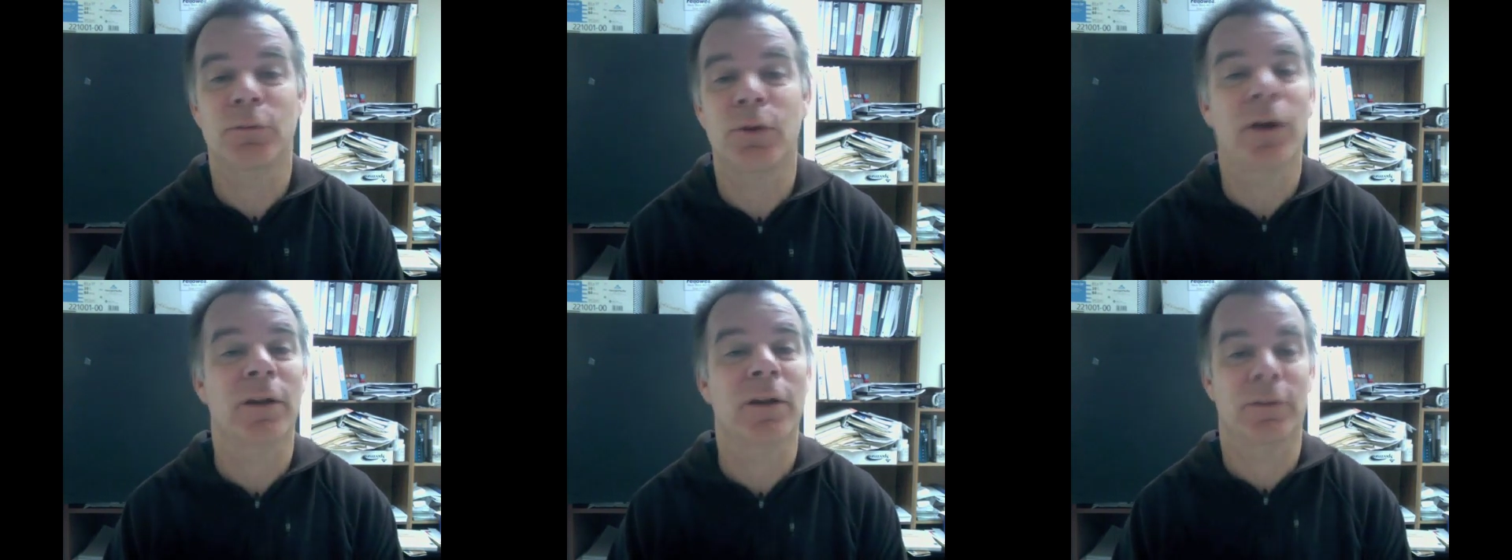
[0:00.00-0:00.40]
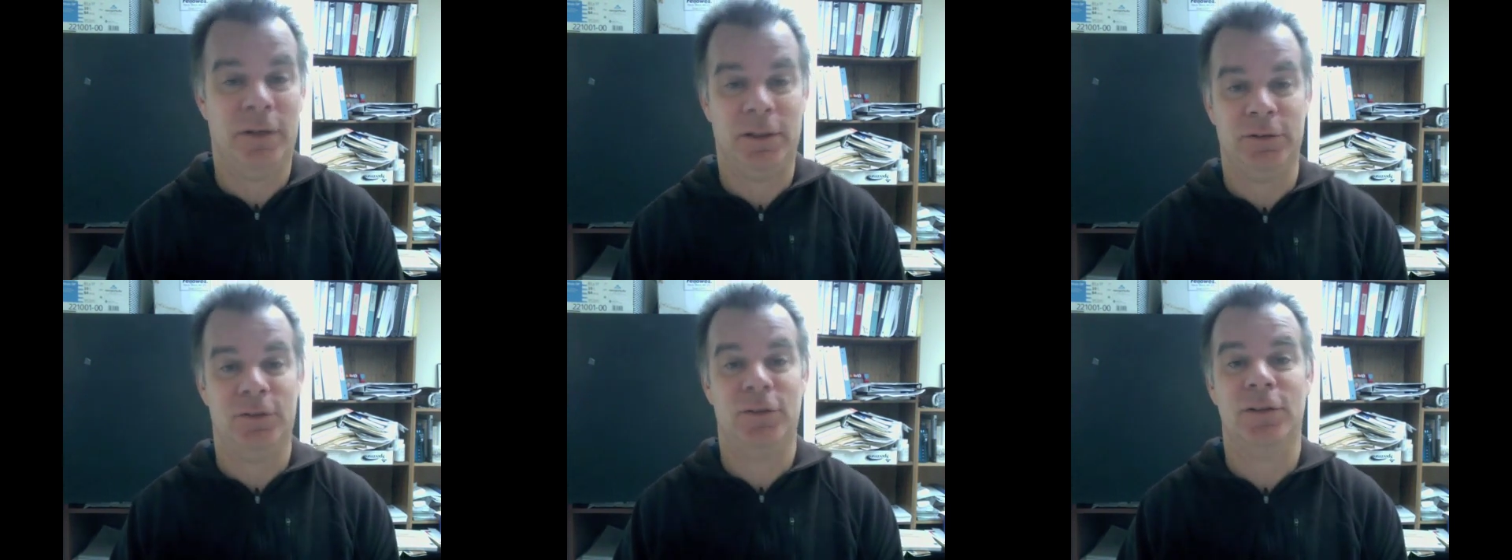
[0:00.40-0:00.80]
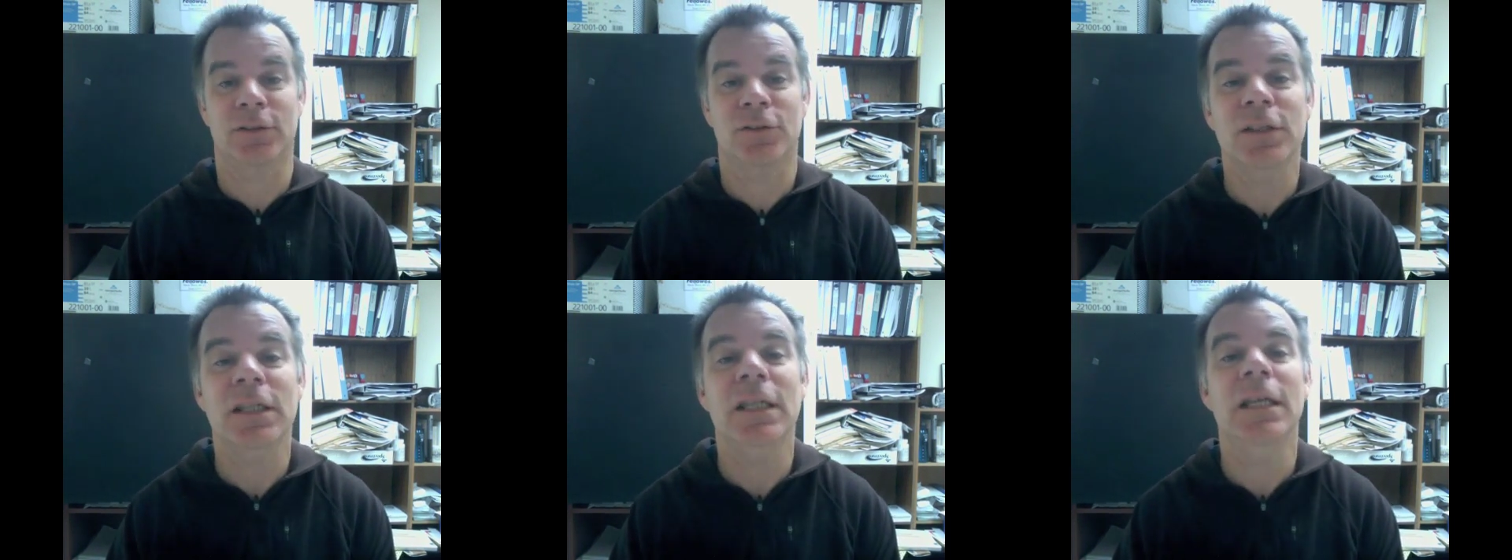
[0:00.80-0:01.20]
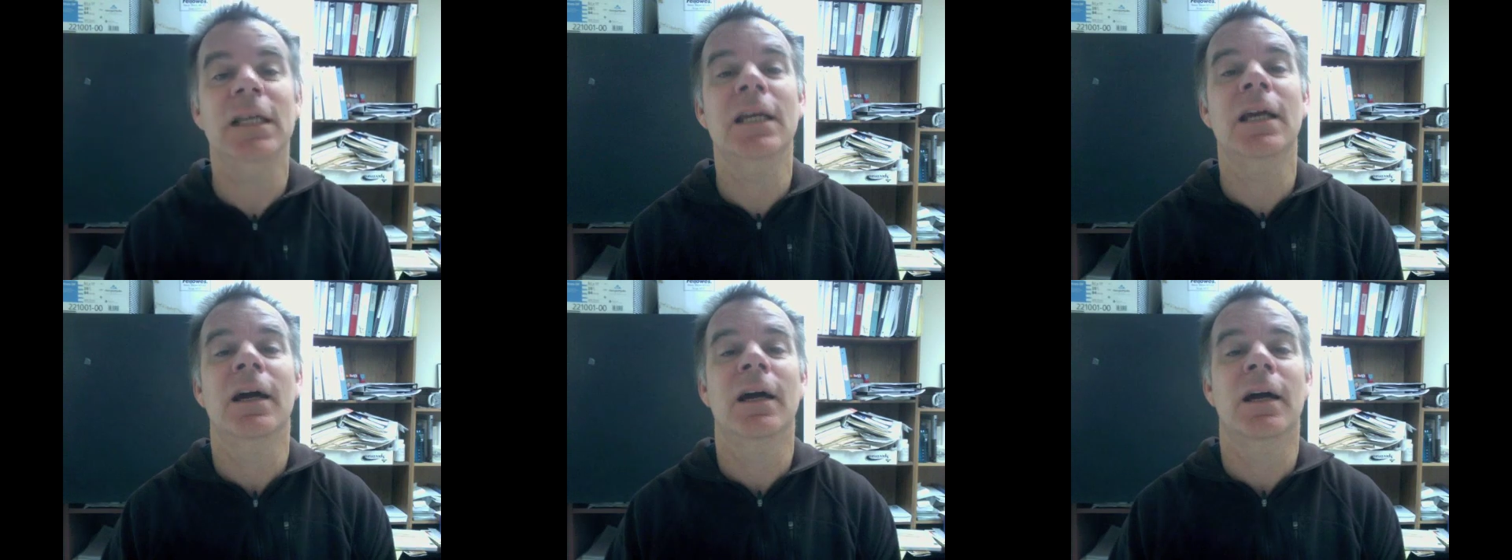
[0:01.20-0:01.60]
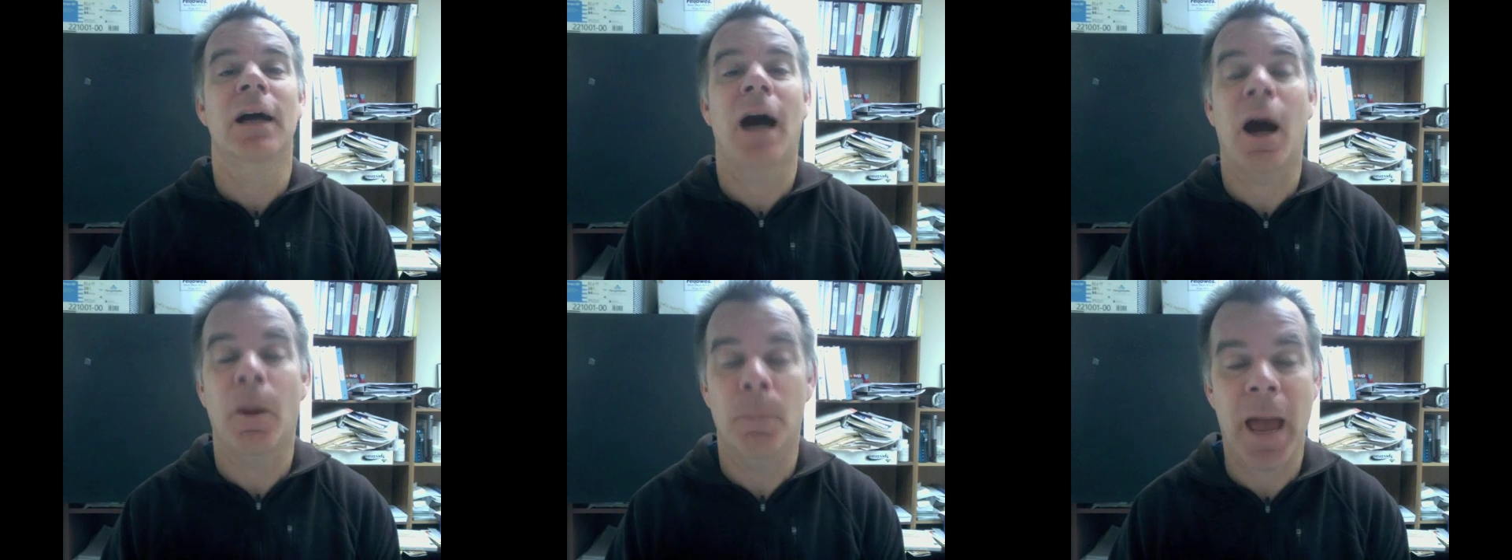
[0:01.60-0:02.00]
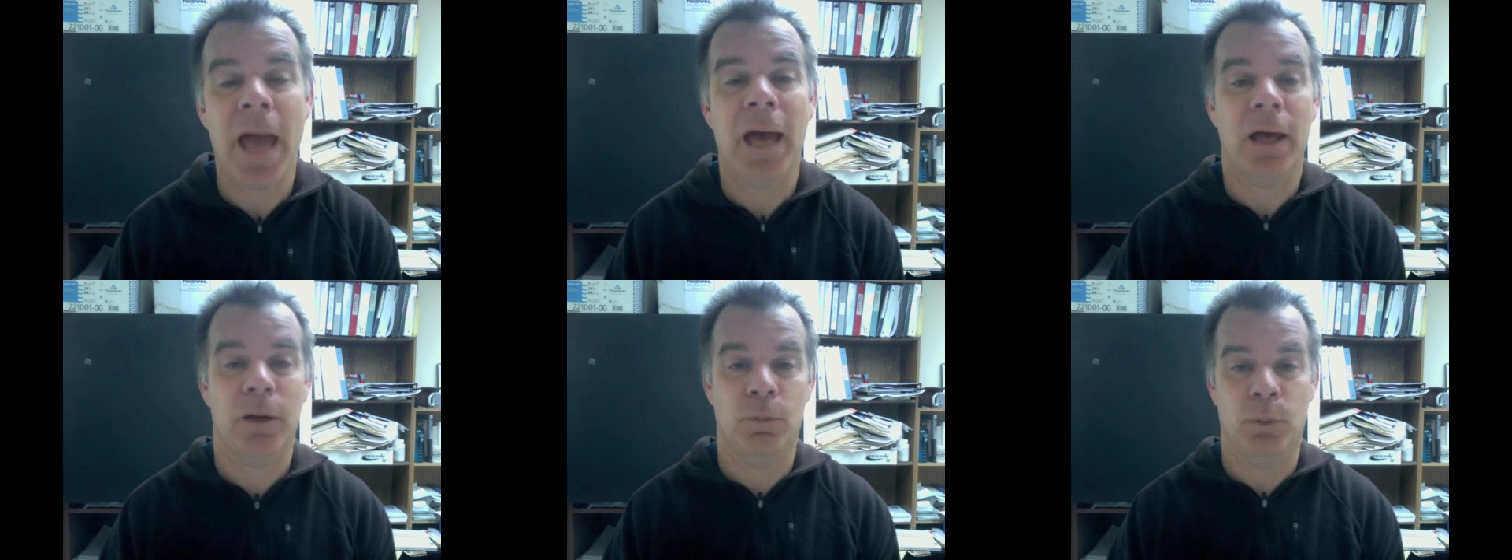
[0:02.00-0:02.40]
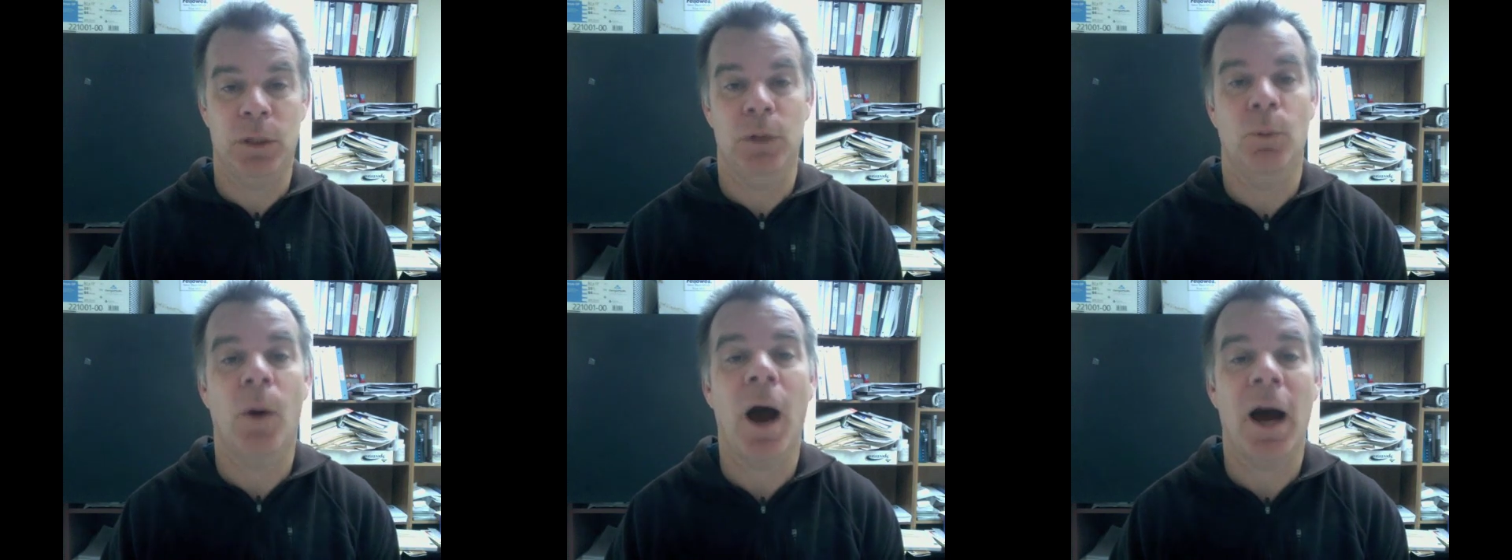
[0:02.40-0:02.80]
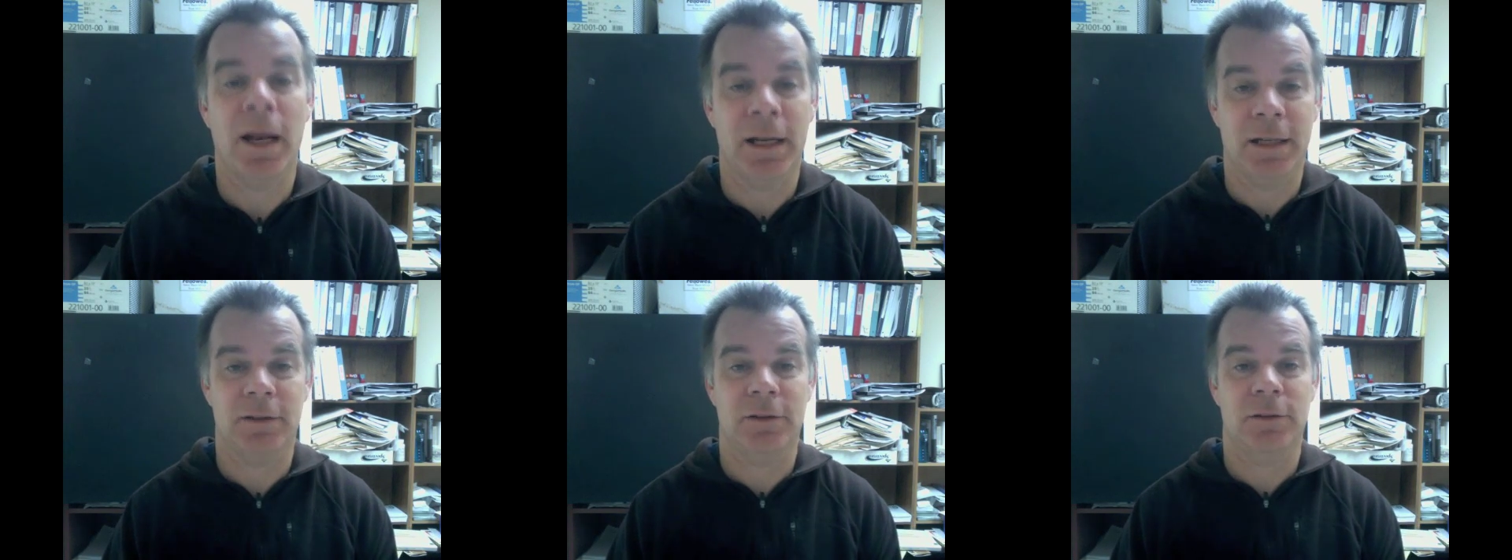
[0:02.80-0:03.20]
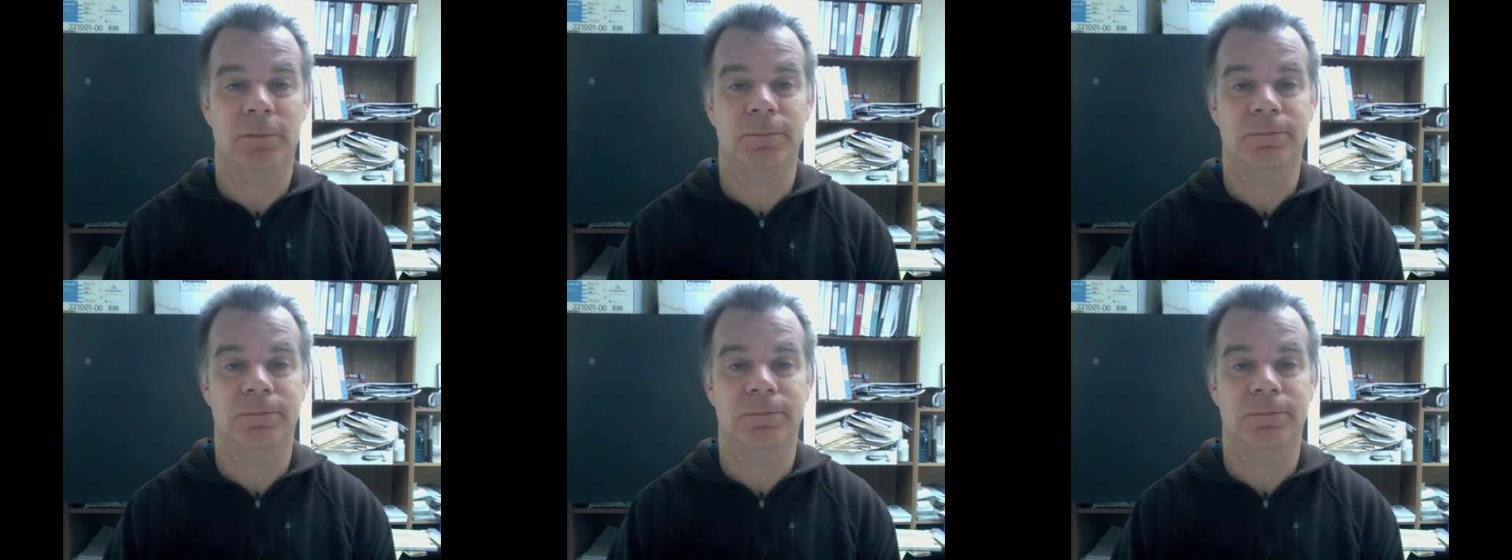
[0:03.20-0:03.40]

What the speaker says: front of us to see how bad we want it.